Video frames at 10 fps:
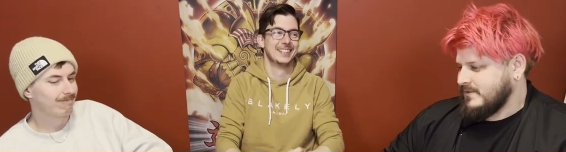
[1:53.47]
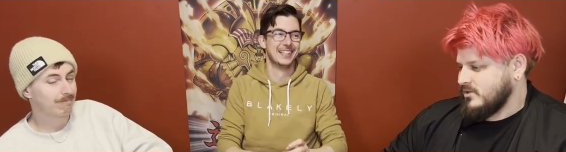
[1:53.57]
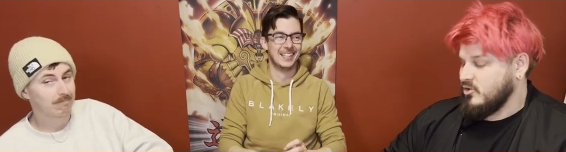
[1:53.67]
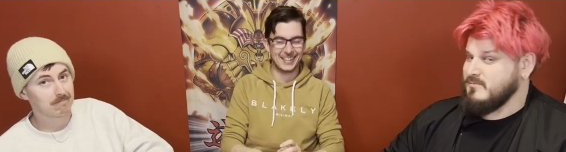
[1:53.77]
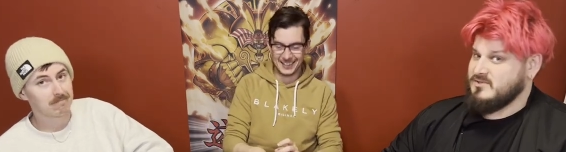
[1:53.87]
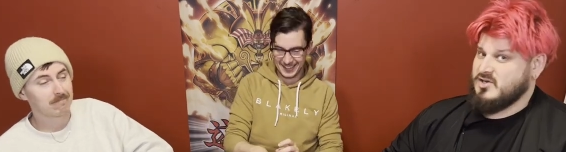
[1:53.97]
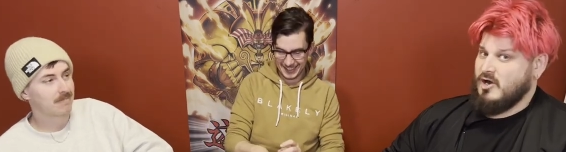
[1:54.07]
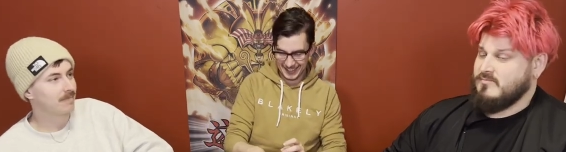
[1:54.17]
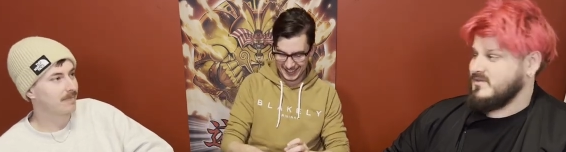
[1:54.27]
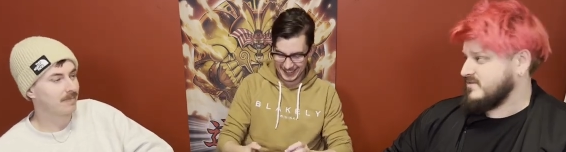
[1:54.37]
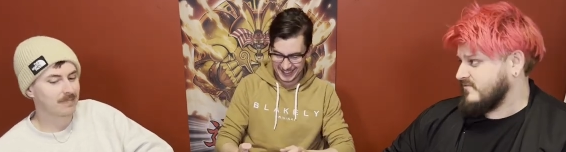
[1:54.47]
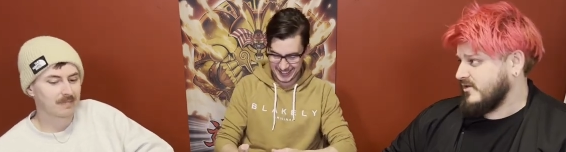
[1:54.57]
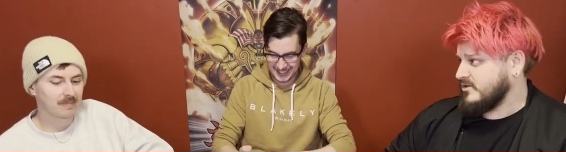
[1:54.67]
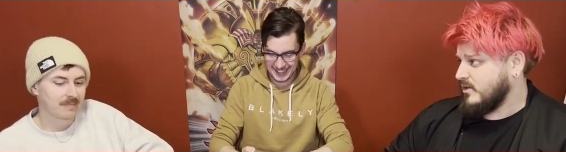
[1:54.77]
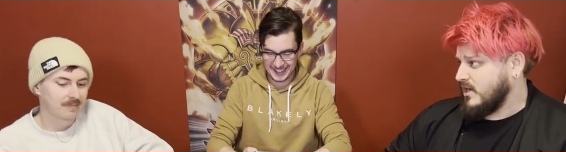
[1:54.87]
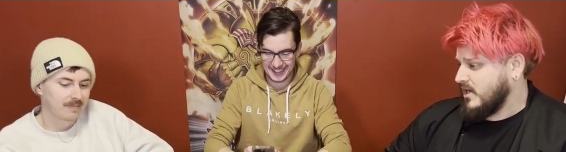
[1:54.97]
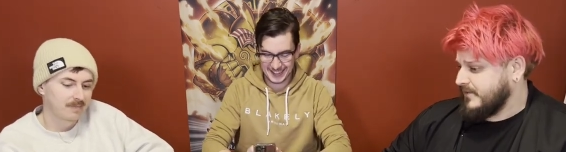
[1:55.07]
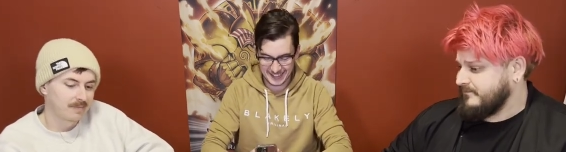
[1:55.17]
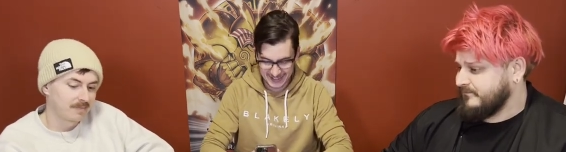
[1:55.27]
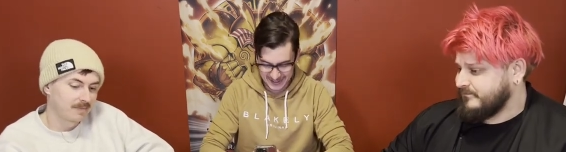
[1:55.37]
Speaker 1: You almost cop. That's a very good card.
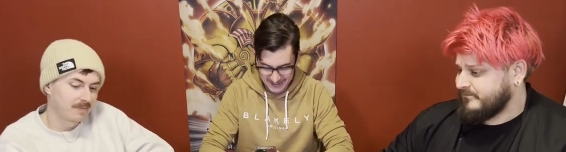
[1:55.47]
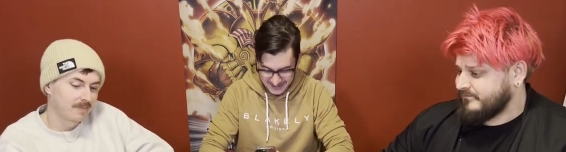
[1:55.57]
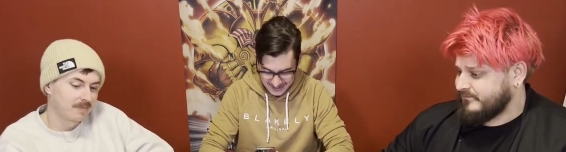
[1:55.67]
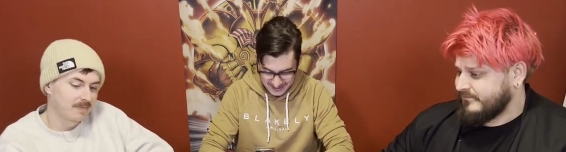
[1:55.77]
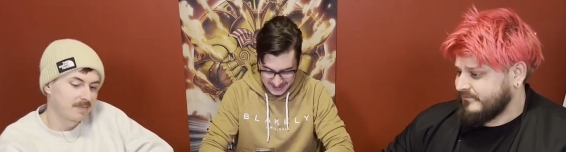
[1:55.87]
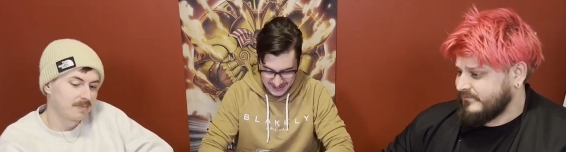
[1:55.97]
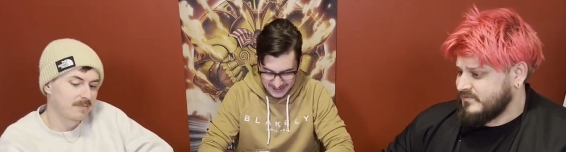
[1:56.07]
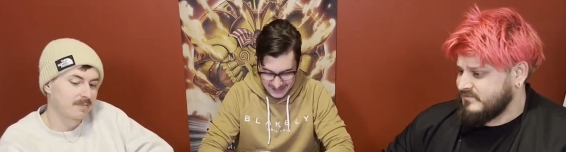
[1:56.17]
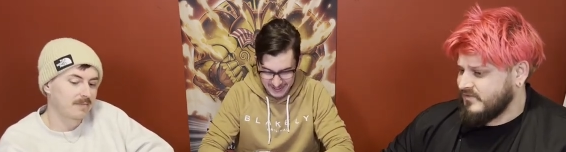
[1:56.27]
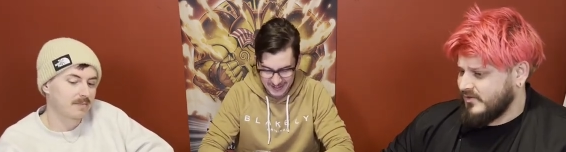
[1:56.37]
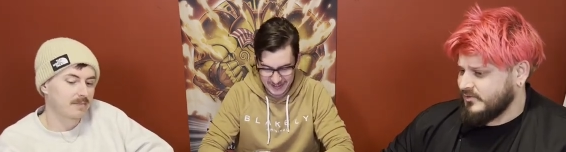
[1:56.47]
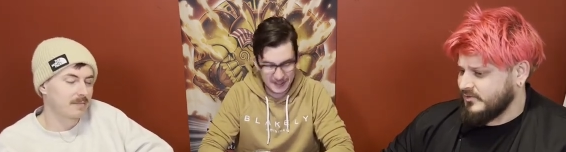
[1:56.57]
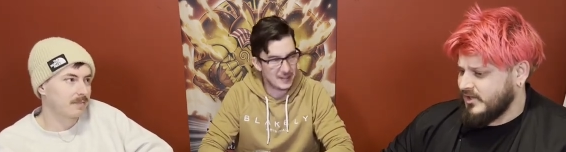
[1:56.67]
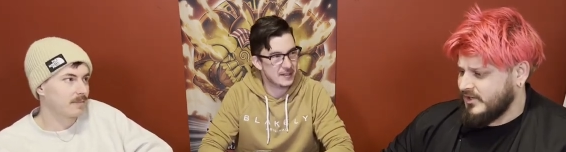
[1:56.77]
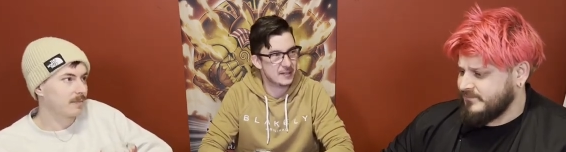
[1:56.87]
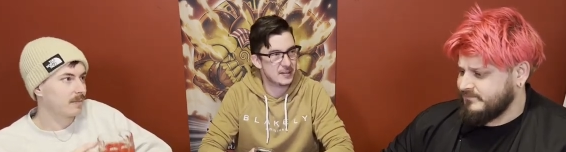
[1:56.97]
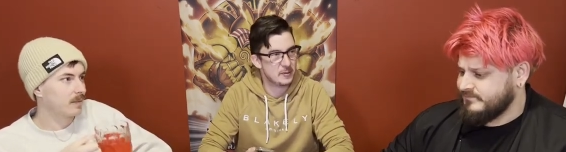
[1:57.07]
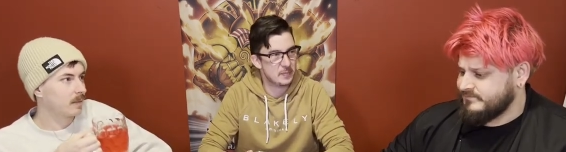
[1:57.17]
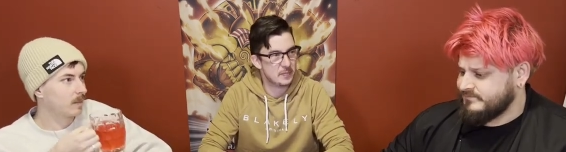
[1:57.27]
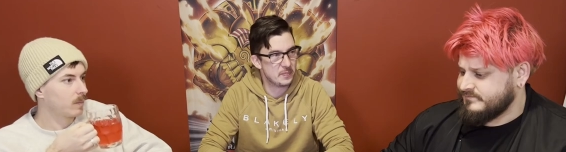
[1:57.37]
It's a very good card.
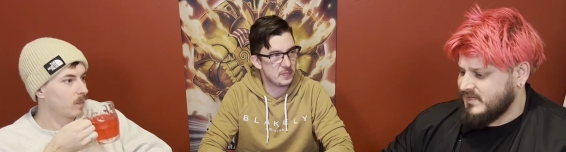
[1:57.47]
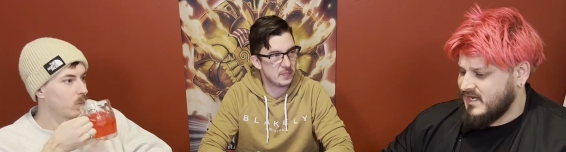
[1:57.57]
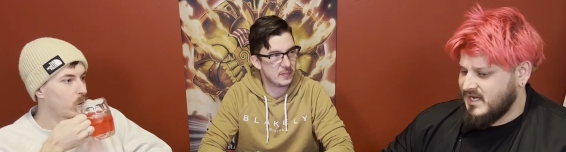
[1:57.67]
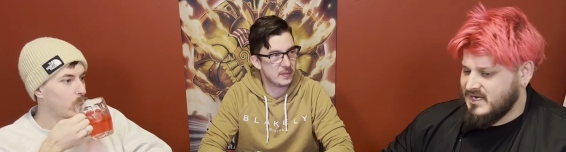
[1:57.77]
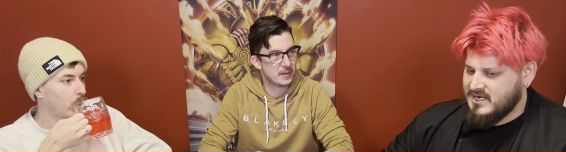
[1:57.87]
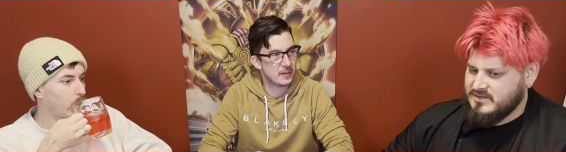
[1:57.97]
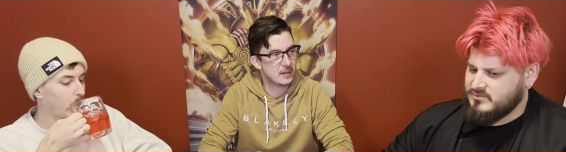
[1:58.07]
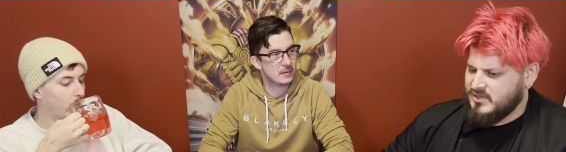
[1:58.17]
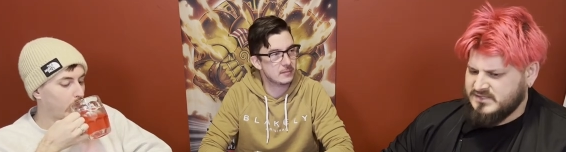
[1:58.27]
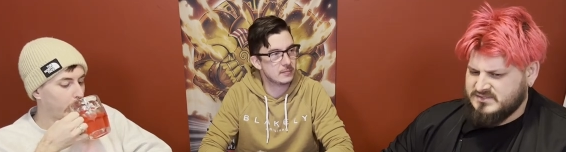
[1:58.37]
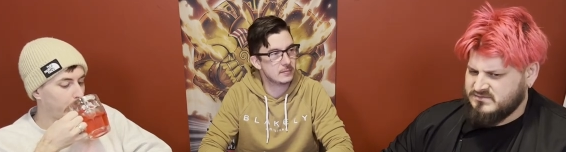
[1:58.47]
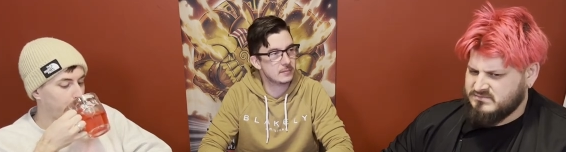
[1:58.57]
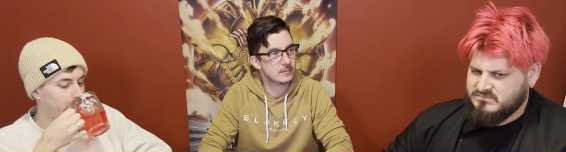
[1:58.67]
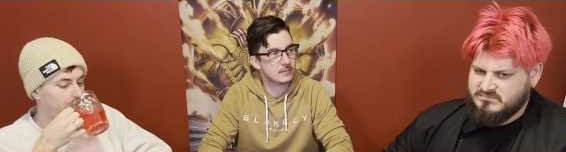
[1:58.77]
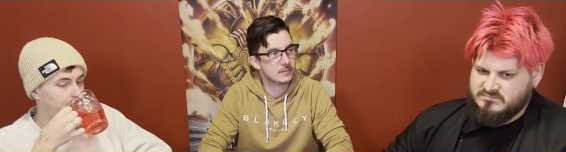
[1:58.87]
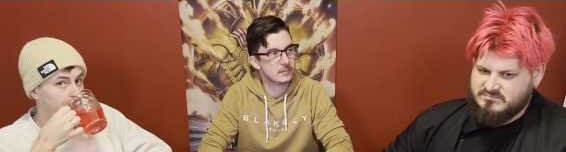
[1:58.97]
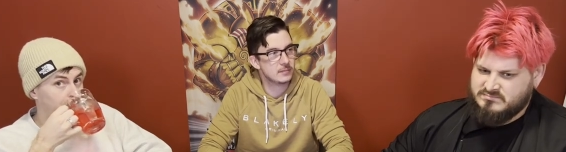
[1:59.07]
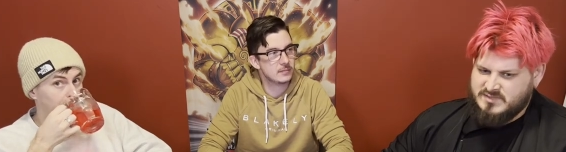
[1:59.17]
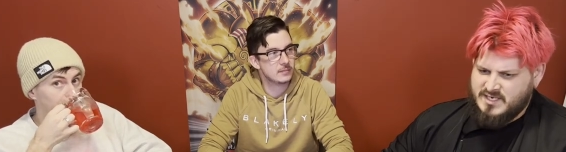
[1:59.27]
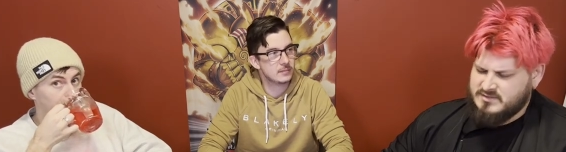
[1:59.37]
Uh, otherwise,
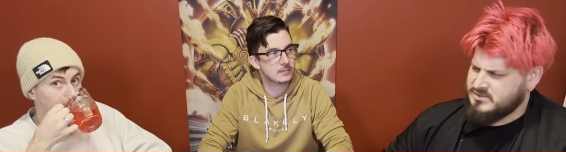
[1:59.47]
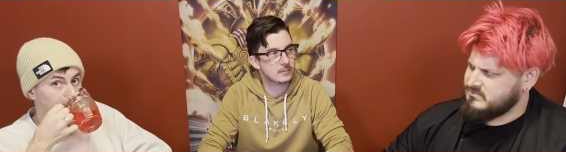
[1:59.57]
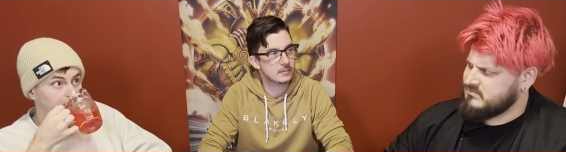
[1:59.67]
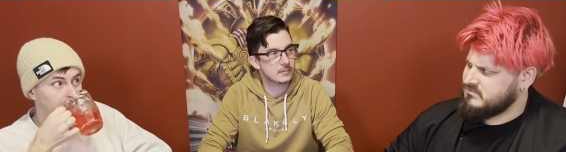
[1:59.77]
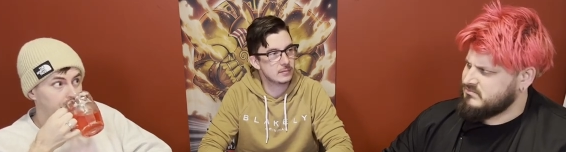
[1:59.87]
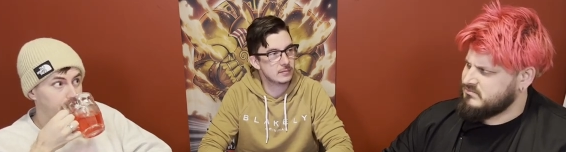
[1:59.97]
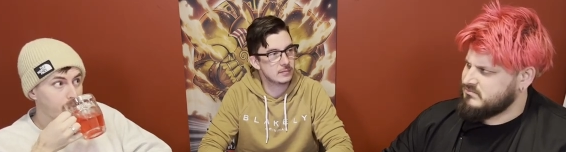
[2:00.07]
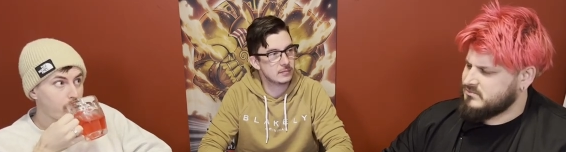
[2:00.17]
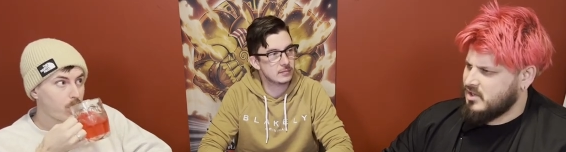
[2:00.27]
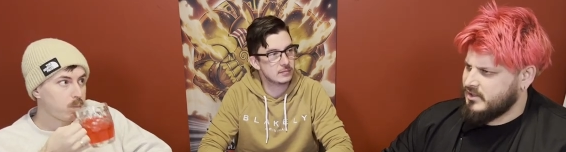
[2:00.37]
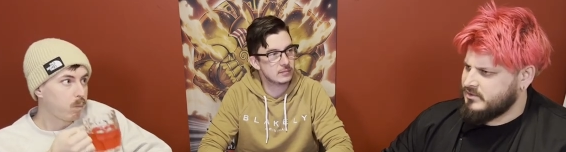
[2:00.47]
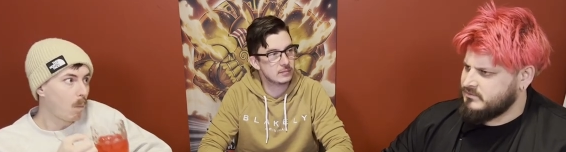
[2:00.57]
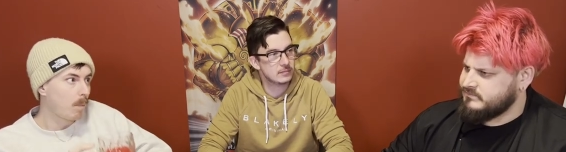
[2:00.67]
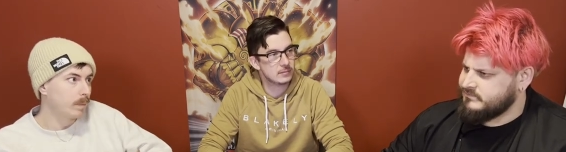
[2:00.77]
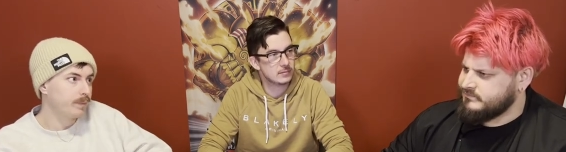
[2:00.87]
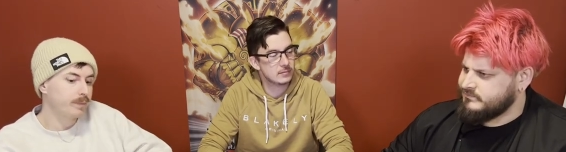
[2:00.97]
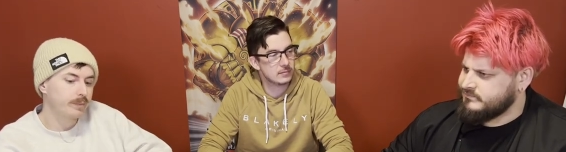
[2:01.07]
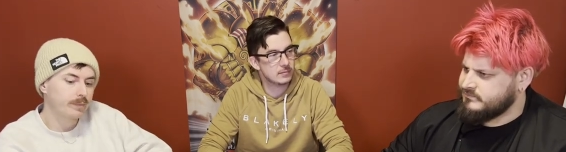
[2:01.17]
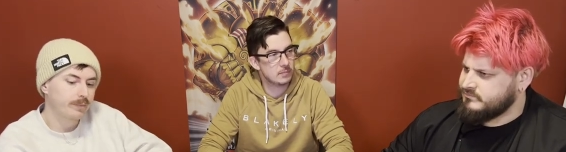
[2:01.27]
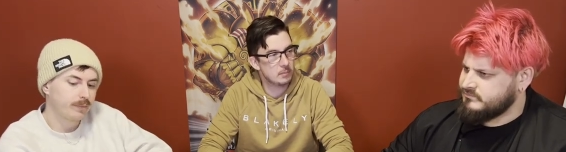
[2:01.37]
yeah, just kind of.
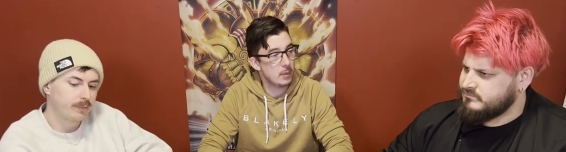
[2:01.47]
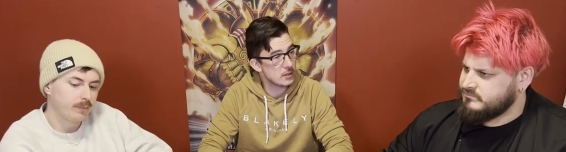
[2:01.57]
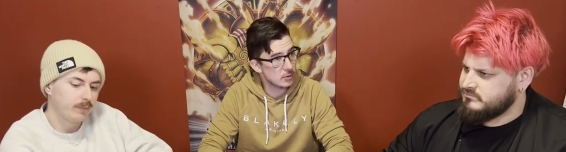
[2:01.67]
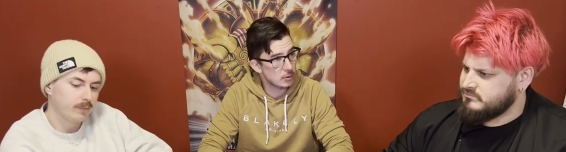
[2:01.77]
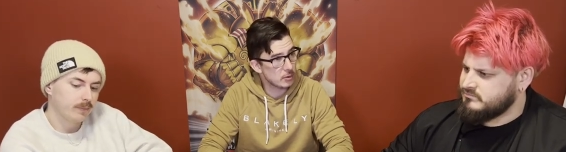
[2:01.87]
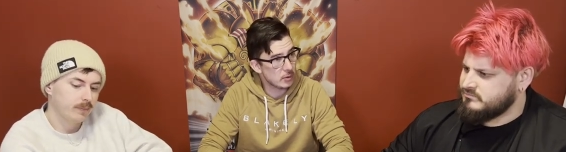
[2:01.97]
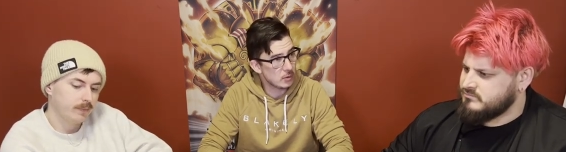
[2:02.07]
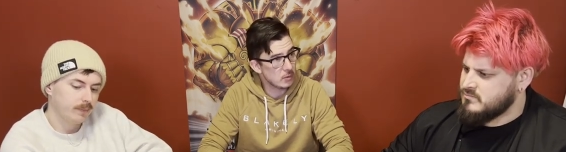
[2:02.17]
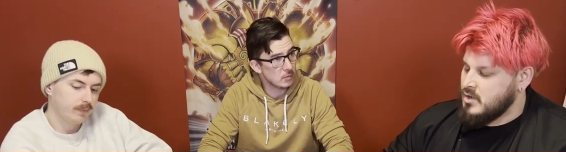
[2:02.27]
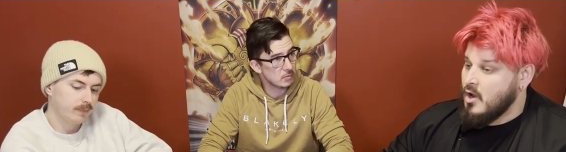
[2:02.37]
Master Duel?